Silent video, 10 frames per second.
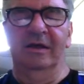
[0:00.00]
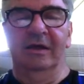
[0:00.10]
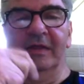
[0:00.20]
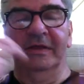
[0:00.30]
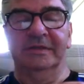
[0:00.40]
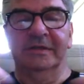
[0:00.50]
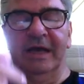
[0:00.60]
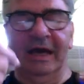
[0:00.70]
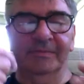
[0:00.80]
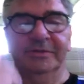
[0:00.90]
this
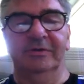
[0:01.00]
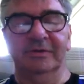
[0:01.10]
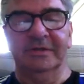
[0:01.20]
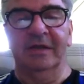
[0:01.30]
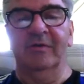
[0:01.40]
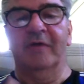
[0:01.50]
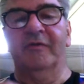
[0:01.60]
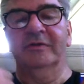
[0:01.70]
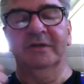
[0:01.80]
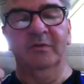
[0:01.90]
absolute cell
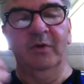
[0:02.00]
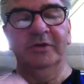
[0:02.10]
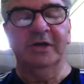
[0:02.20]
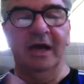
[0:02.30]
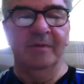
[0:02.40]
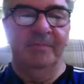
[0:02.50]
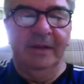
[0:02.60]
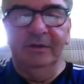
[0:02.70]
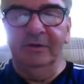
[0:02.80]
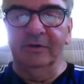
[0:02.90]
referencing, which I
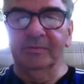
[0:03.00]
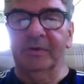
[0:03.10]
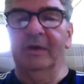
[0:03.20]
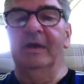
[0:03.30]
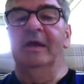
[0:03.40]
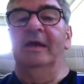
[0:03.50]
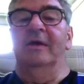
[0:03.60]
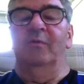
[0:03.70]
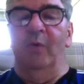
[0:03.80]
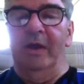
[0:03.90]
build up
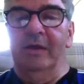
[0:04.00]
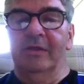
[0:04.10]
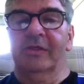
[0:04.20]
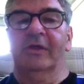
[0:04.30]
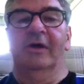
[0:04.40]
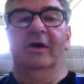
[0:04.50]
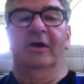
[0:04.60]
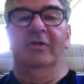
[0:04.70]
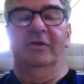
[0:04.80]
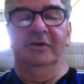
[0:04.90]
with
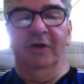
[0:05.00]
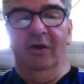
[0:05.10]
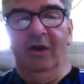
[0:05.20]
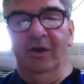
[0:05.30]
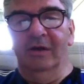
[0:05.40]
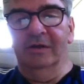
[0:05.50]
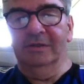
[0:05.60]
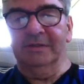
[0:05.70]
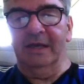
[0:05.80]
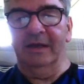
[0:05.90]
the dollar
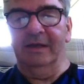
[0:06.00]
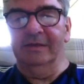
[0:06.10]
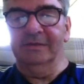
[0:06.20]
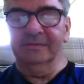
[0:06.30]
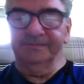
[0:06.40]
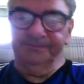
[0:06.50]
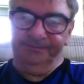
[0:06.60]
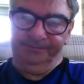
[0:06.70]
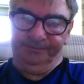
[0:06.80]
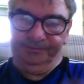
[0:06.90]
signs.
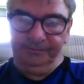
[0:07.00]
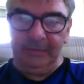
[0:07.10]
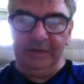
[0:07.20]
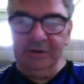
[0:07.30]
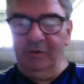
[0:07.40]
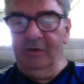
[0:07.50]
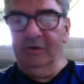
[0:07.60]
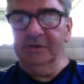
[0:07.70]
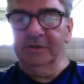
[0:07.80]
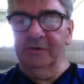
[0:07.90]
So in order
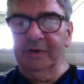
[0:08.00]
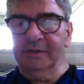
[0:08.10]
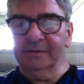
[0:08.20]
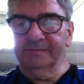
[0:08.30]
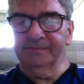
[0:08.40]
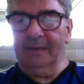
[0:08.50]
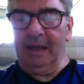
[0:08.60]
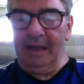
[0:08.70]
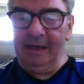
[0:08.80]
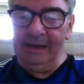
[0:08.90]
to do it,
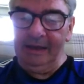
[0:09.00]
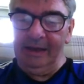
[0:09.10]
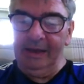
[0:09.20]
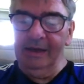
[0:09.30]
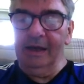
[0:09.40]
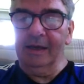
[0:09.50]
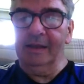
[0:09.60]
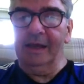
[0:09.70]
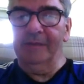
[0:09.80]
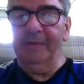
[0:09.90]
I click in, I
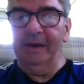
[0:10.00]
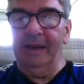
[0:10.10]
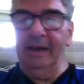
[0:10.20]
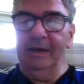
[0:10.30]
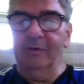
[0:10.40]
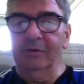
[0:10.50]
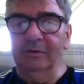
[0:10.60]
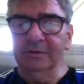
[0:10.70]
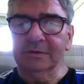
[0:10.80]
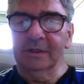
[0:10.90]
type in
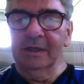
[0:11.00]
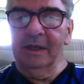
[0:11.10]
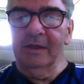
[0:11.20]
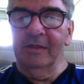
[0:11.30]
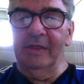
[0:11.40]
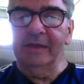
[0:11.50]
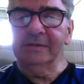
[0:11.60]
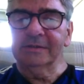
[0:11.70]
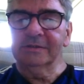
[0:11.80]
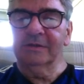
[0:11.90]
equals
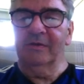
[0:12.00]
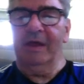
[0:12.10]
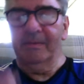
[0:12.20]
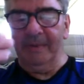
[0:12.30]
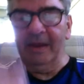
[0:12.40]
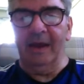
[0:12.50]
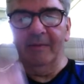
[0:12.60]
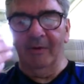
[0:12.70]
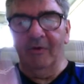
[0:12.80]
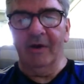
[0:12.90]
this, so that bit I'm
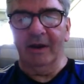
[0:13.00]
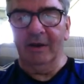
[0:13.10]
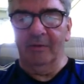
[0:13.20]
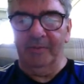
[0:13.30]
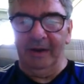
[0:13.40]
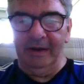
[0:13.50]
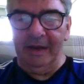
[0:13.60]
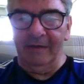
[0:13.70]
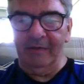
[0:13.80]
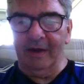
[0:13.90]
alright copying
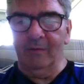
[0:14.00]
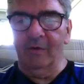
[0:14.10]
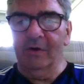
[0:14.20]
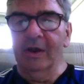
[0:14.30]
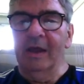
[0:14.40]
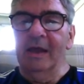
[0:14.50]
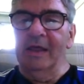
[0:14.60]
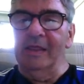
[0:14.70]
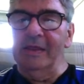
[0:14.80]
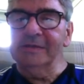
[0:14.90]
down that one.
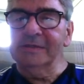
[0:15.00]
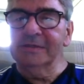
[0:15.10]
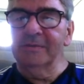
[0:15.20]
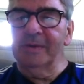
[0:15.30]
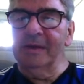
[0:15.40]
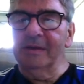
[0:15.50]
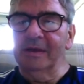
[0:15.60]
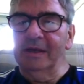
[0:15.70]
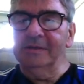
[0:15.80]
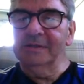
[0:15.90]
This is the bit that
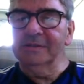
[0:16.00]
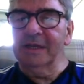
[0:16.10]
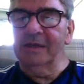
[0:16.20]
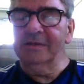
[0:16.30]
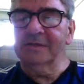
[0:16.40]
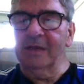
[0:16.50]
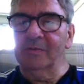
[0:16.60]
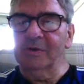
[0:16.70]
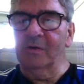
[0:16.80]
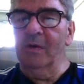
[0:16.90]
needs to stay the same.
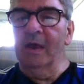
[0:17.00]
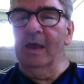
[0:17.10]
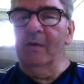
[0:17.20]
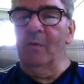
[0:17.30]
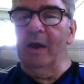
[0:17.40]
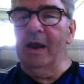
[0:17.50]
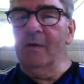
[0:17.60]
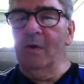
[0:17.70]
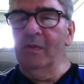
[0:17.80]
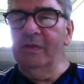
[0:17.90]
So when I
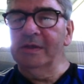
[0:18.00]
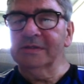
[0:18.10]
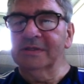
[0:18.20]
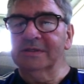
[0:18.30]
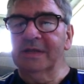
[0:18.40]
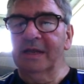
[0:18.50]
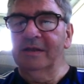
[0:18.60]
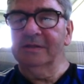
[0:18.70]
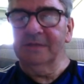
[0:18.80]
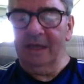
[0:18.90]
want this to stay the
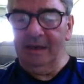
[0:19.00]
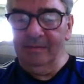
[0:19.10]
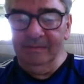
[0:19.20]
same,